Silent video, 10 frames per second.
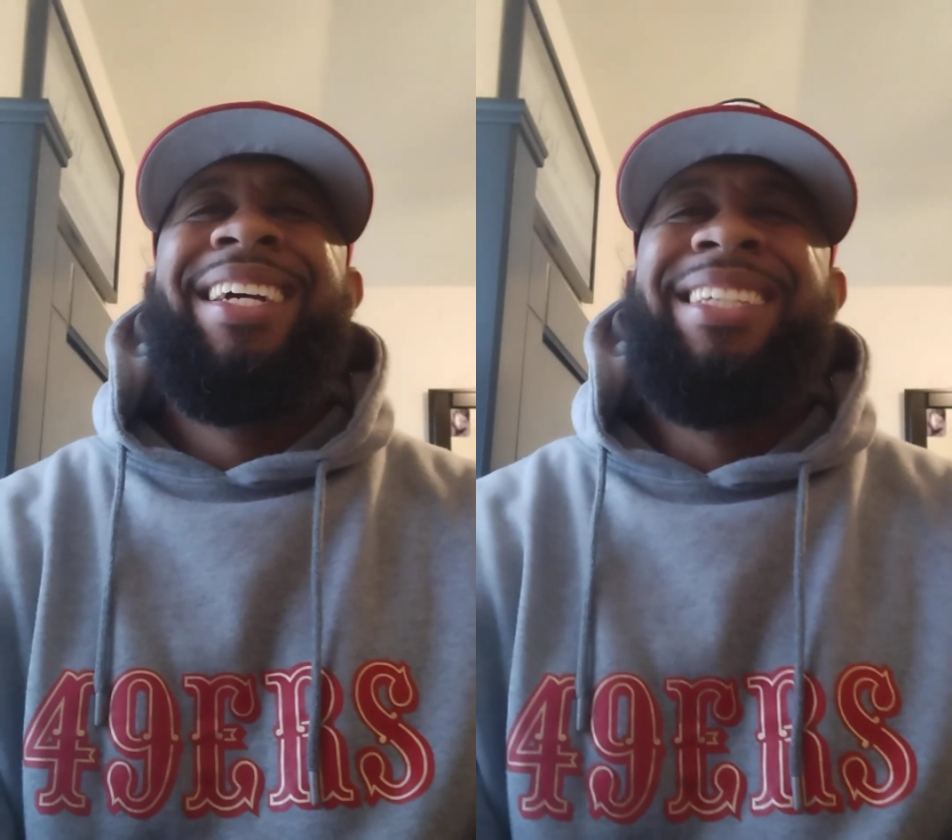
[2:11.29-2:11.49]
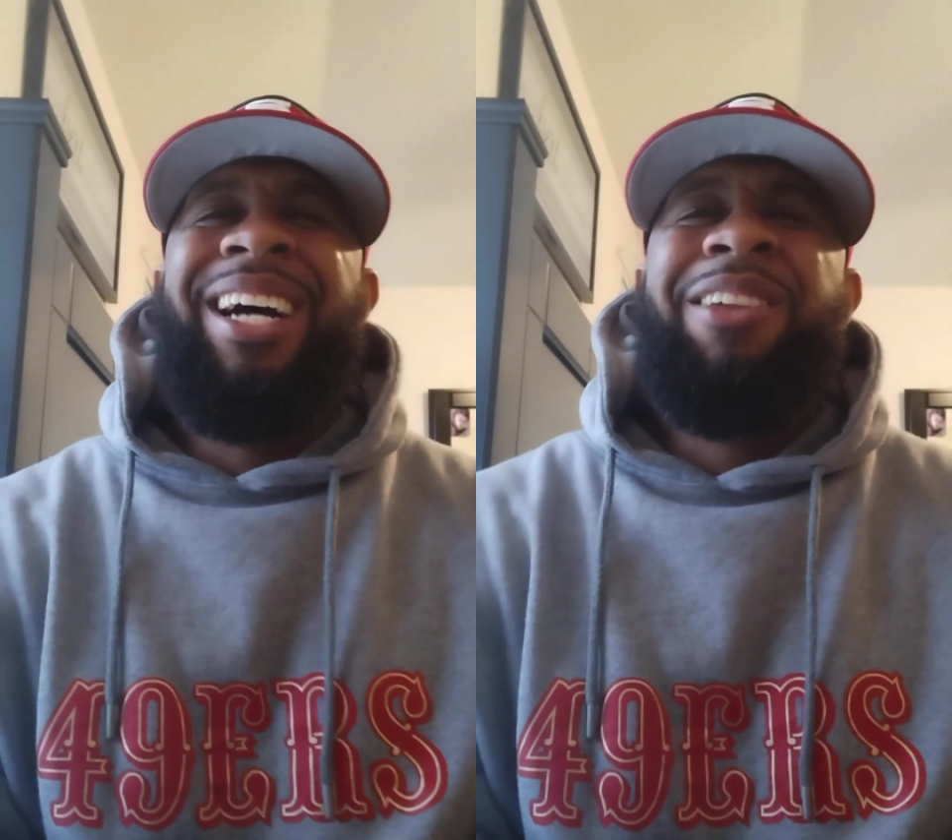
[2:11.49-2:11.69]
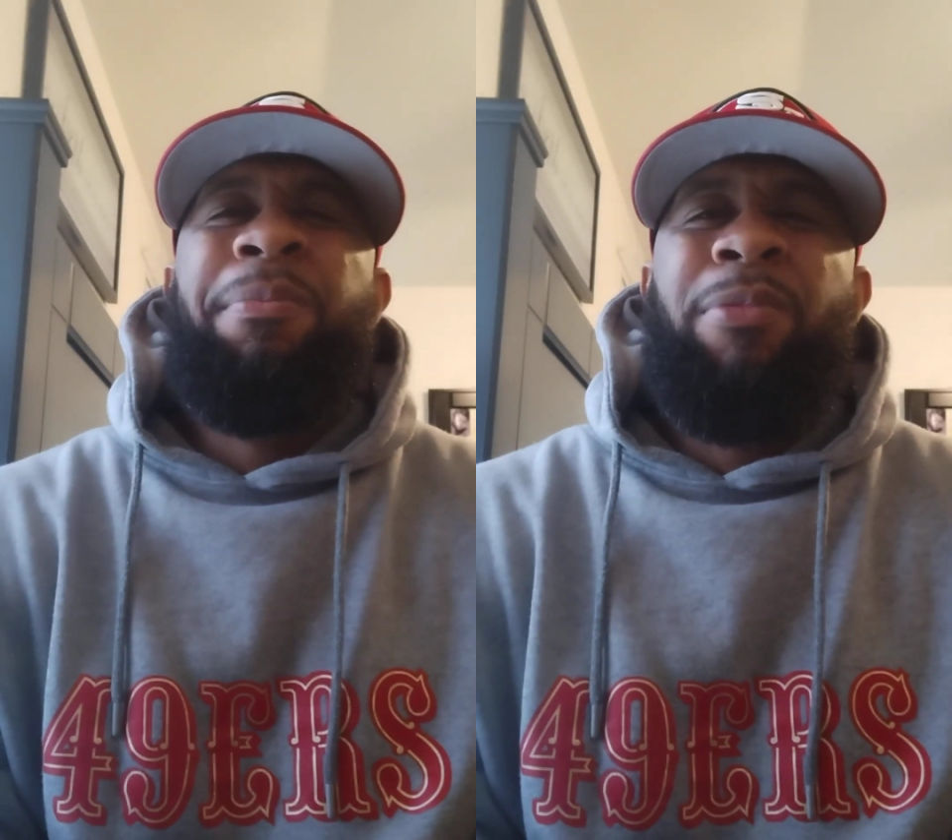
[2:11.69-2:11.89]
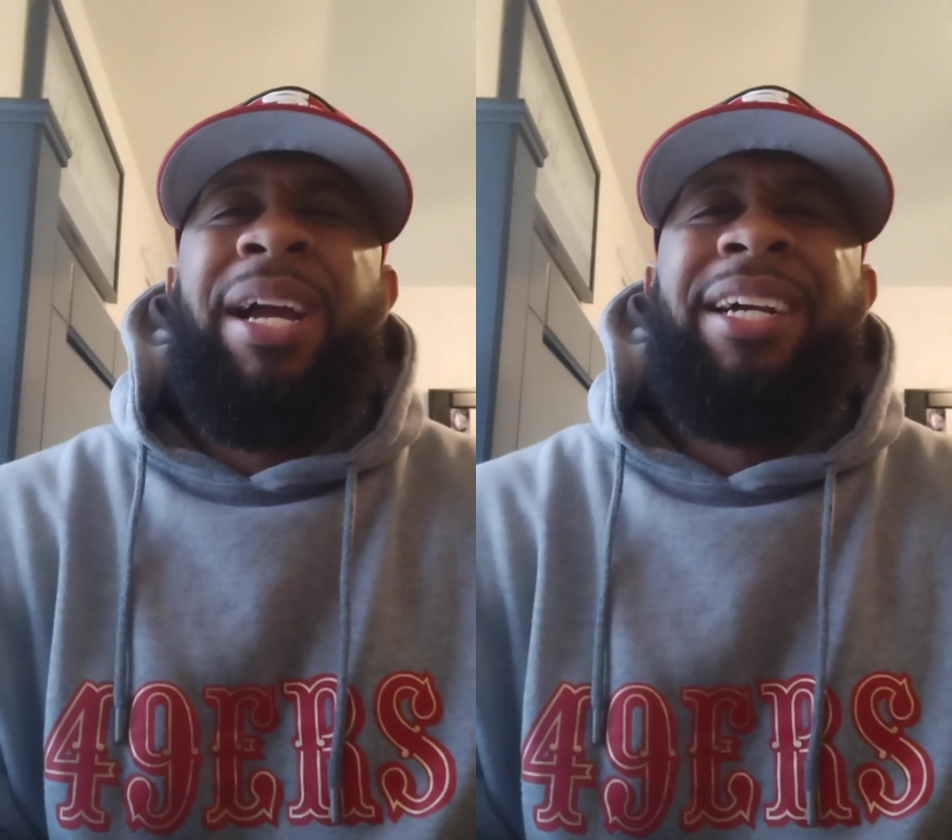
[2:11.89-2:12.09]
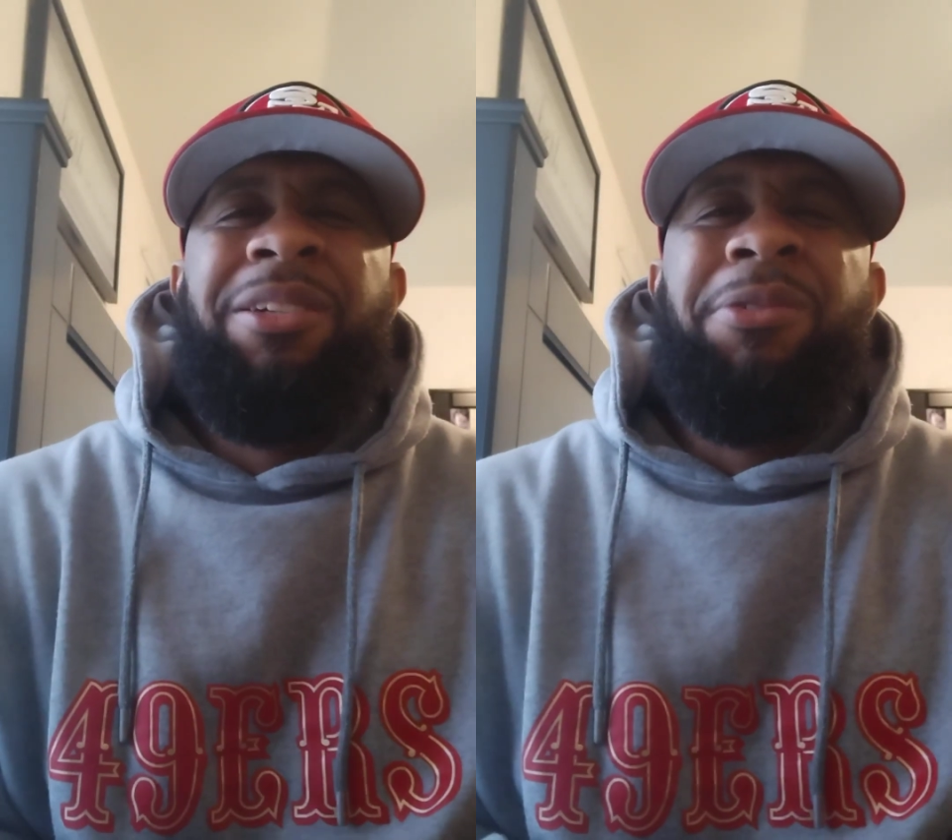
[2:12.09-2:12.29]
y'all are
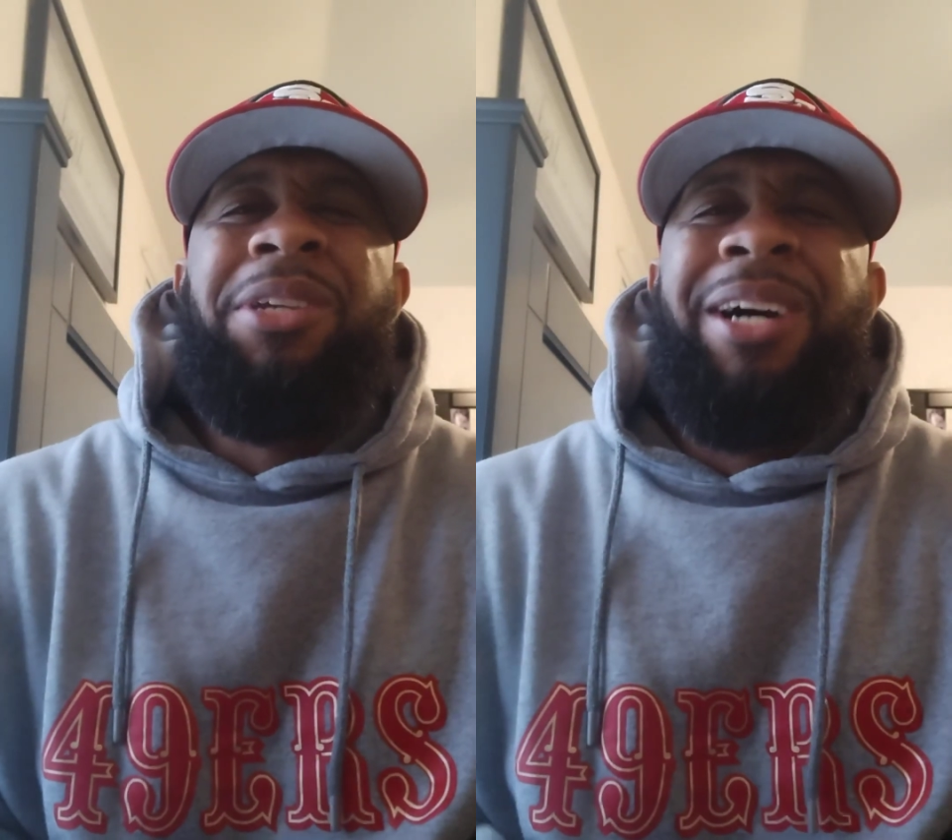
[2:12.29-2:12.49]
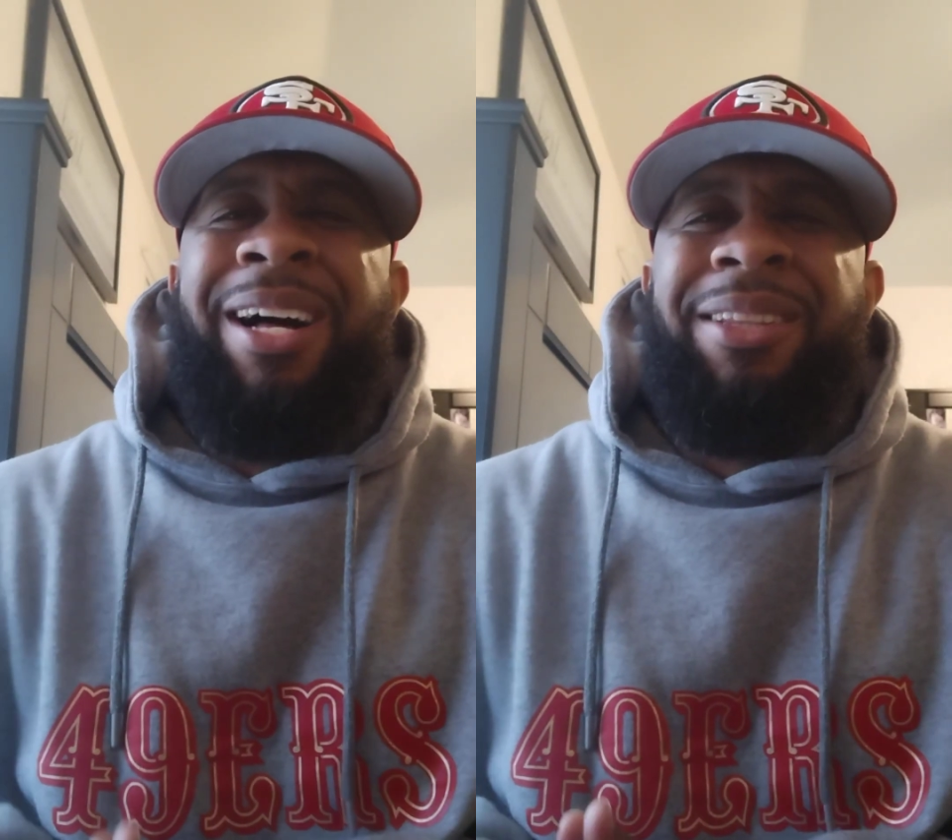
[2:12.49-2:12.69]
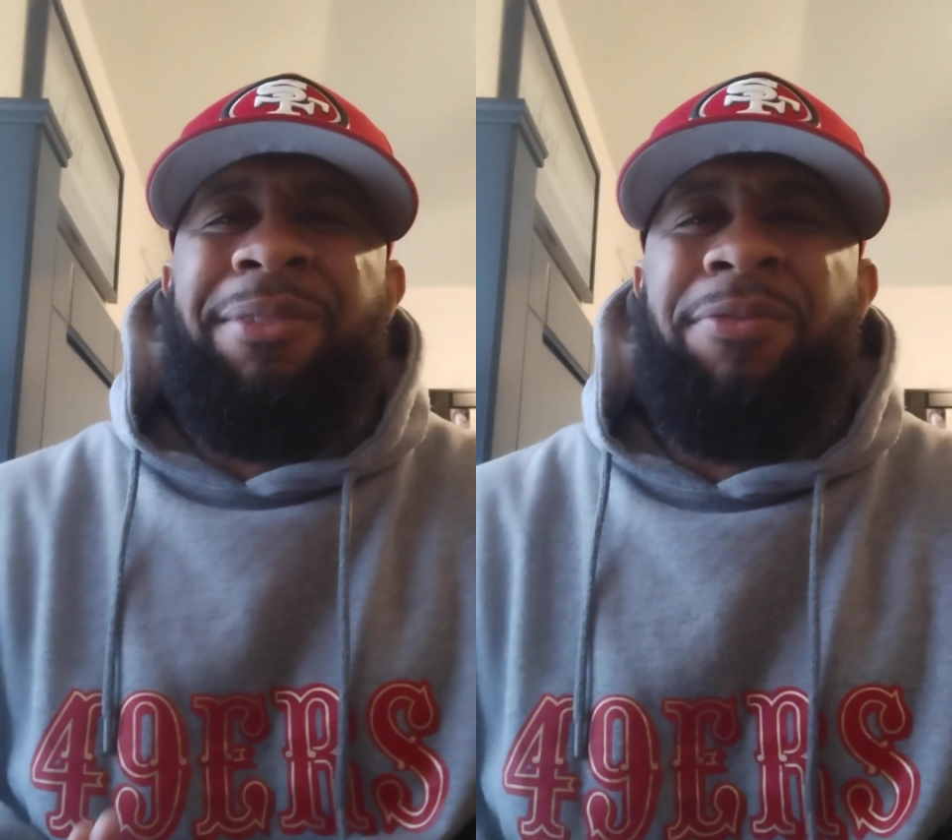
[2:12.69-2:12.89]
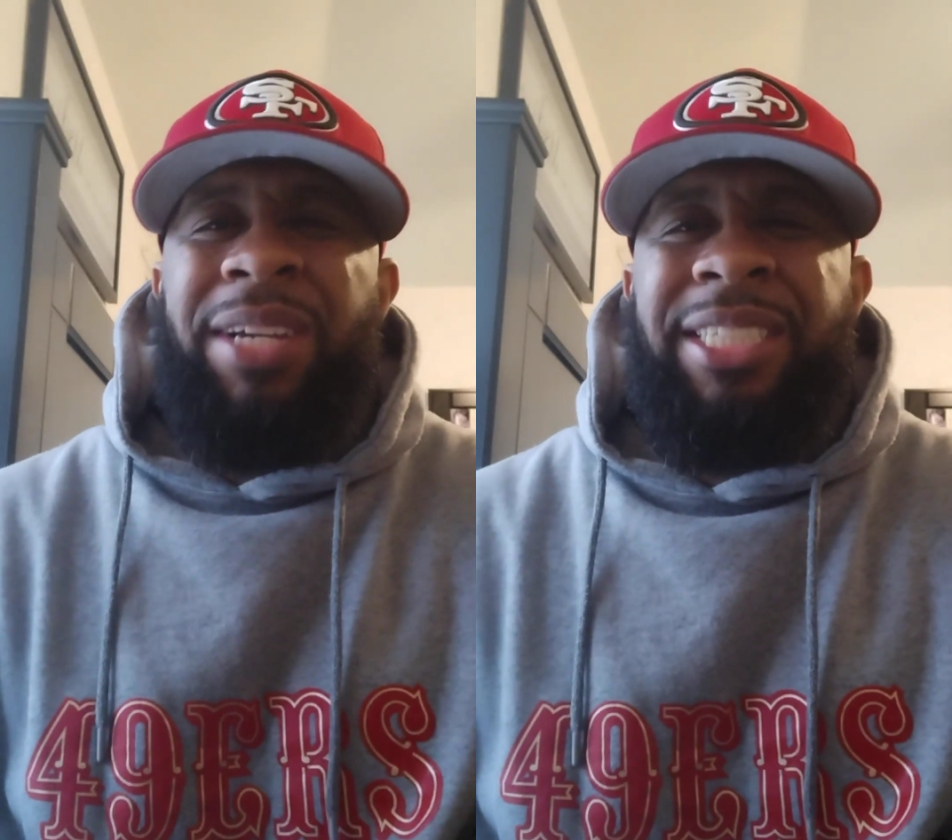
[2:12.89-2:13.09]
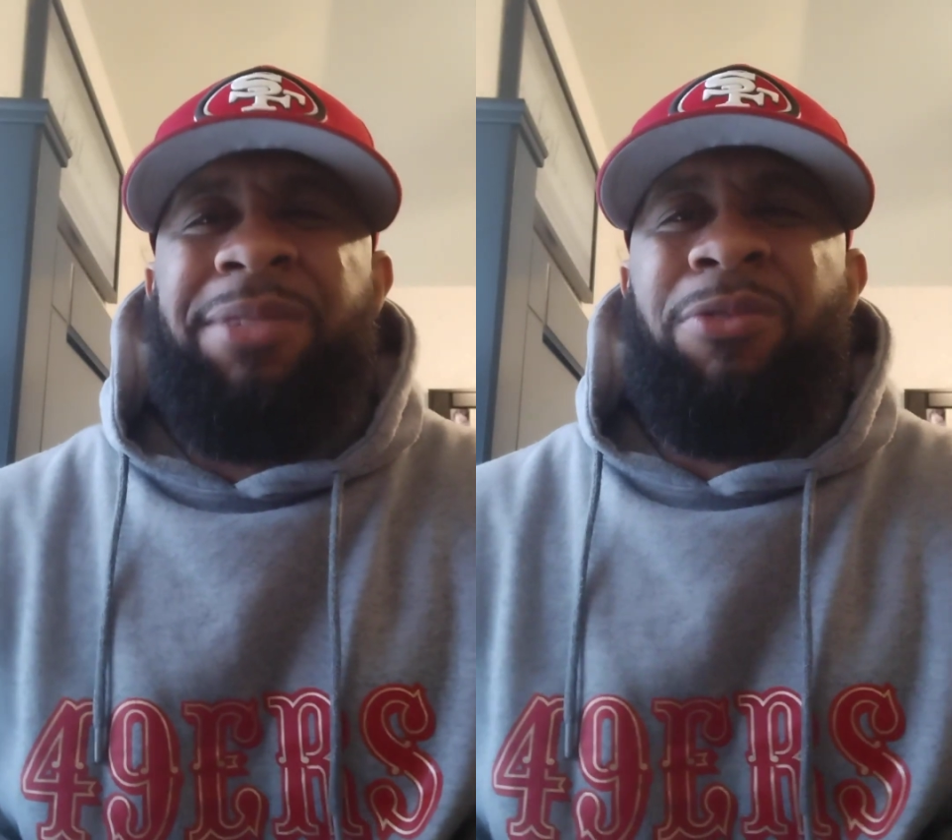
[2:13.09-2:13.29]
bragging on y'all division